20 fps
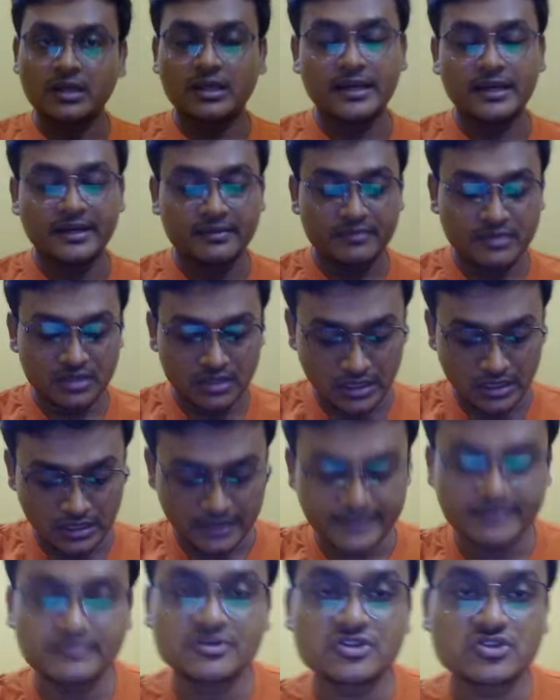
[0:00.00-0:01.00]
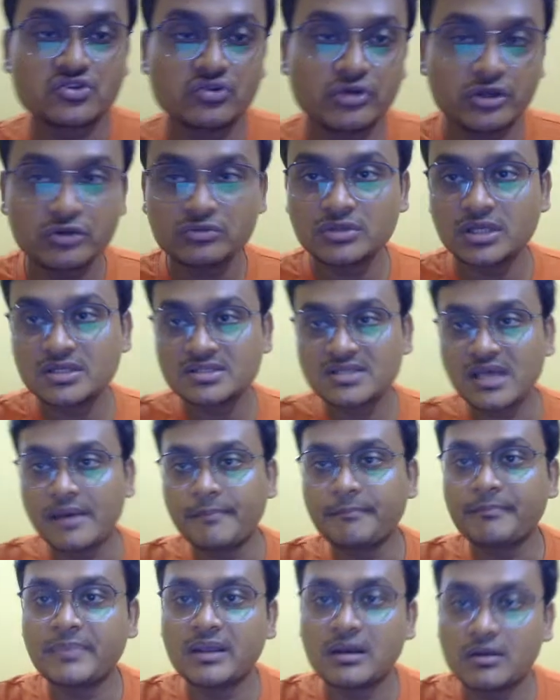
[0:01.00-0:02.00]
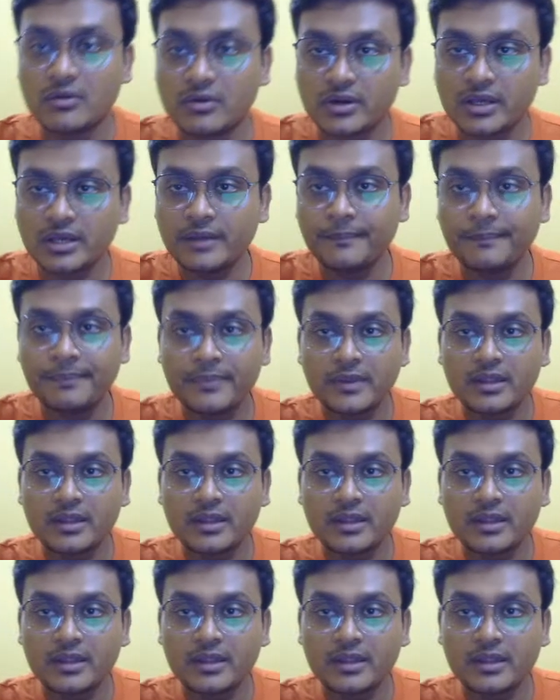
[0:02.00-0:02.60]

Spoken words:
Let me show you the sample. Okay.